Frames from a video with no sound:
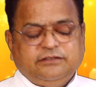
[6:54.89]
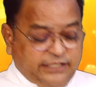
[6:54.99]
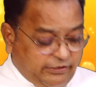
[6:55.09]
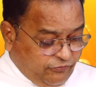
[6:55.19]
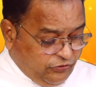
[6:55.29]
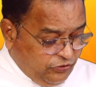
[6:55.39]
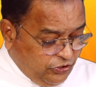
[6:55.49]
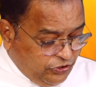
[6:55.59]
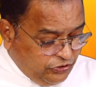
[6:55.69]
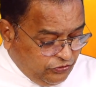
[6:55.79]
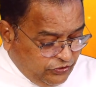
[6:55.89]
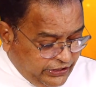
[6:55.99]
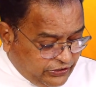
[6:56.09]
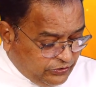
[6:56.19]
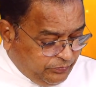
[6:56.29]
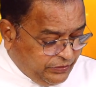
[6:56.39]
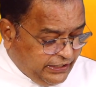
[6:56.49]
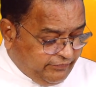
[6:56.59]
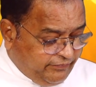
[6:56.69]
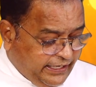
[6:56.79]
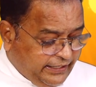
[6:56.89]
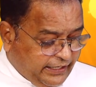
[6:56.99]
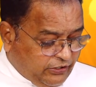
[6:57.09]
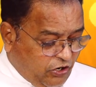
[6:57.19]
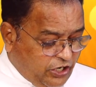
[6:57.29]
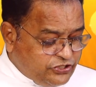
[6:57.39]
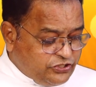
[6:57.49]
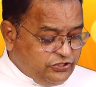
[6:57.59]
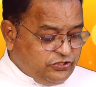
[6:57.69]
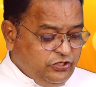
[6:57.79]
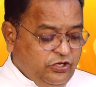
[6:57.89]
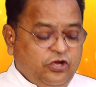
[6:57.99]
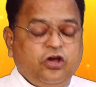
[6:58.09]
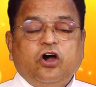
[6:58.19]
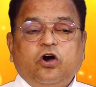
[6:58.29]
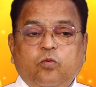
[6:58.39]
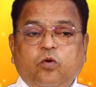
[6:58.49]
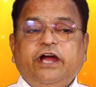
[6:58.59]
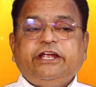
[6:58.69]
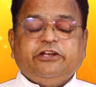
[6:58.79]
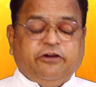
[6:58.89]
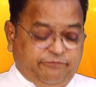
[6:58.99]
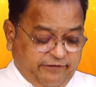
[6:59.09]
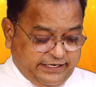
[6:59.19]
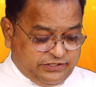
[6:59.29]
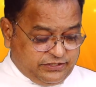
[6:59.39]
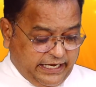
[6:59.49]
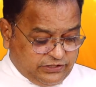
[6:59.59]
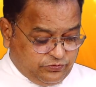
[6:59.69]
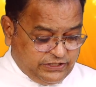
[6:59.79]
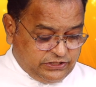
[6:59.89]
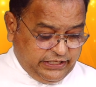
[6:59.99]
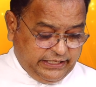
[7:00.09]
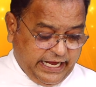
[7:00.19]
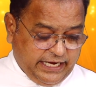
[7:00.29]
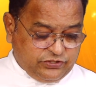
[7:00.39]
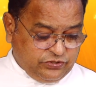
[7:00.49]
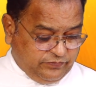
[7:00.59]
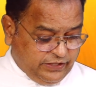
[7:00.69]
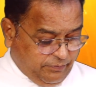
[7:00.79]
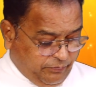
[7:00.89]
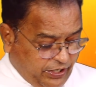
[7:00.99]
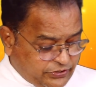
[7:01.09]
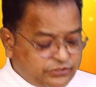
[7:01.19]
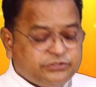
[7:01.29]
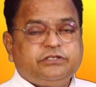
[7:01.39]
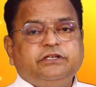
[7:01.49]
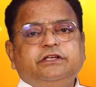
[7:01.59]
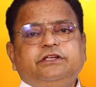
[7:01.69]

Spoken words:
Therefore, you need to be aware that conscience avoid offense as we see in Acts of the Apostle,